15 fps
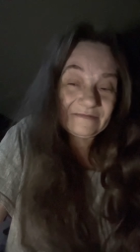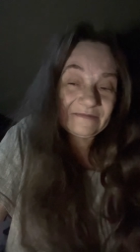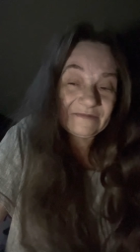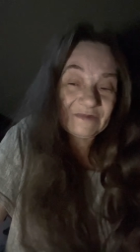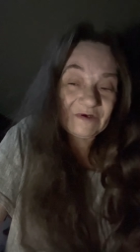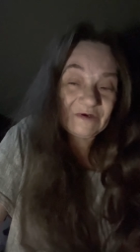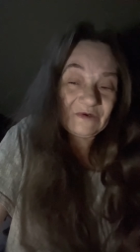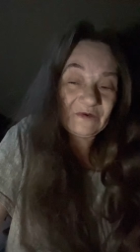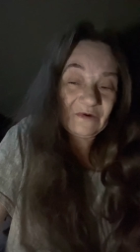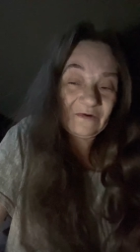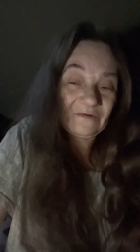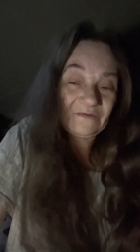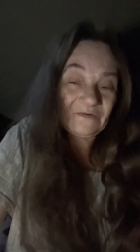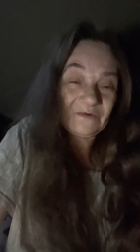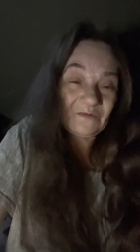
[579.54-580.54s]
she saw
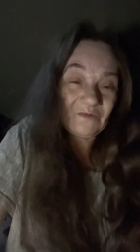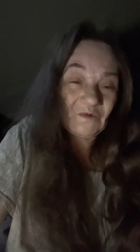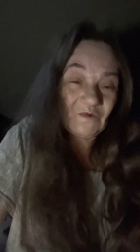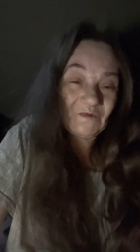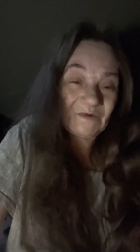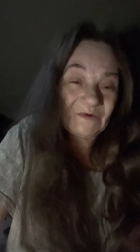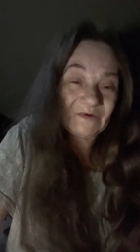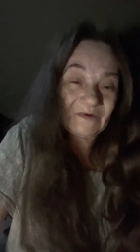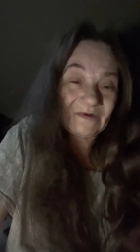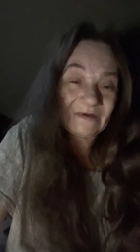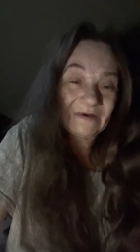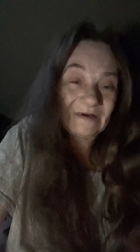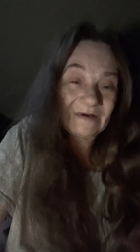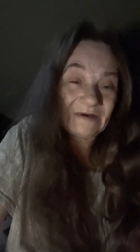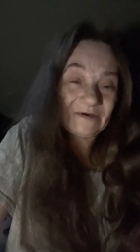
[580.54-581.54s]
a few movies on
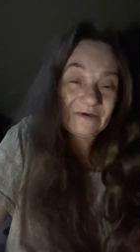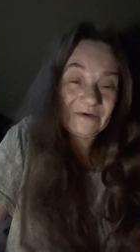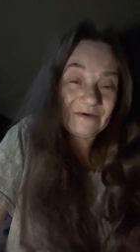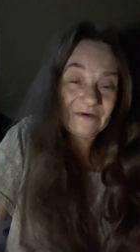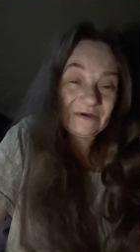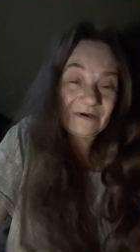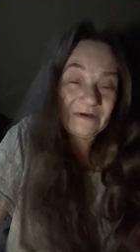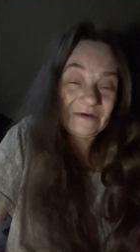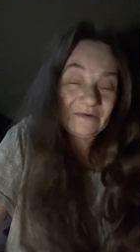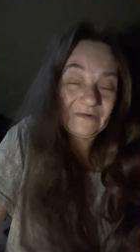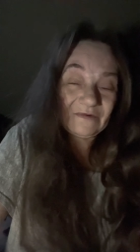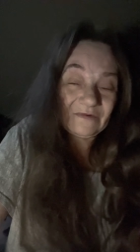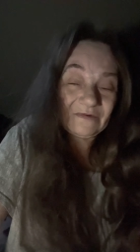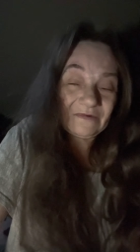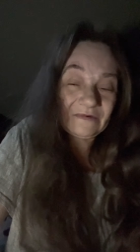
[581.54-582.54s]
the Asian
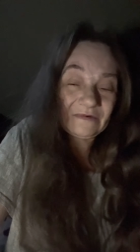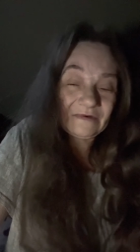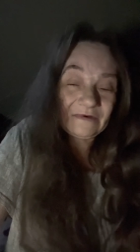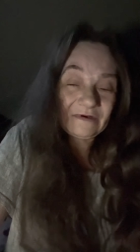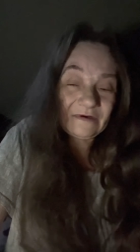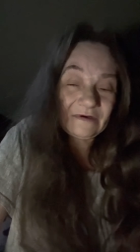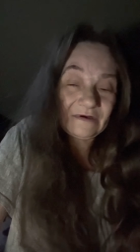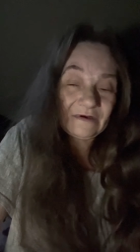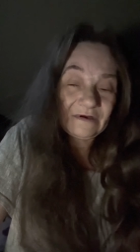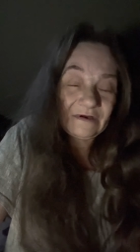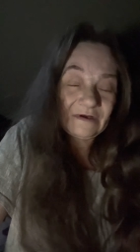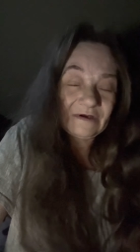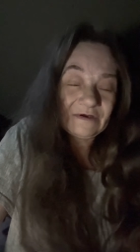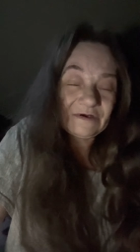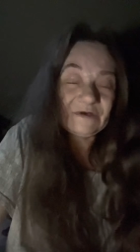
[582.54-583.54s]
channel.
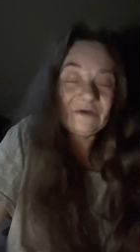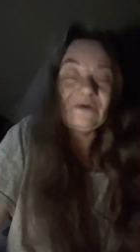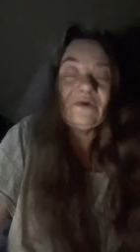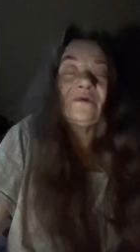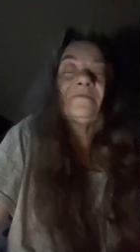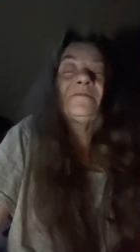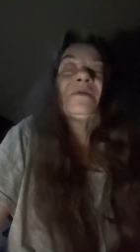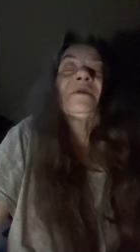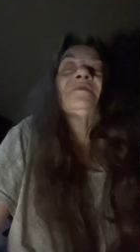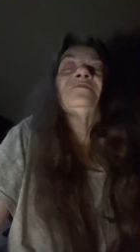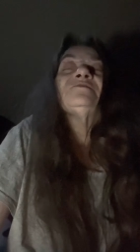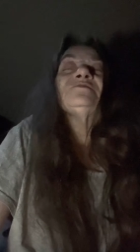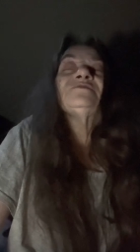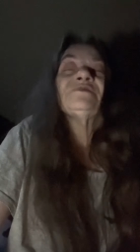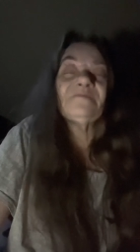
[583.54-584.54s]
She saw
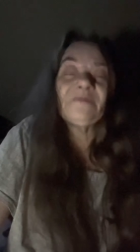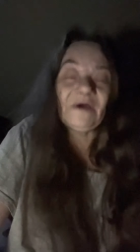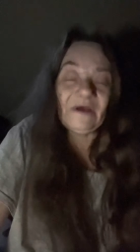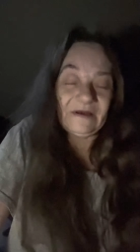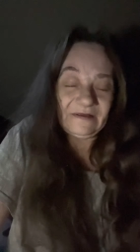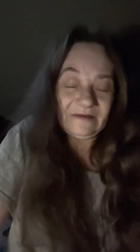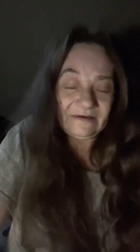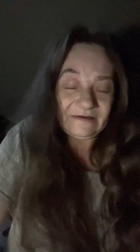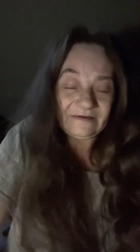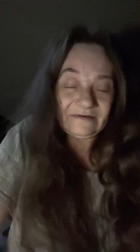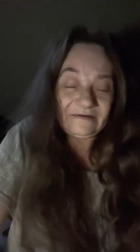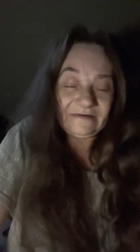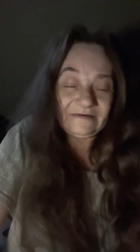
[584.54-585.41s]
Battleship Island.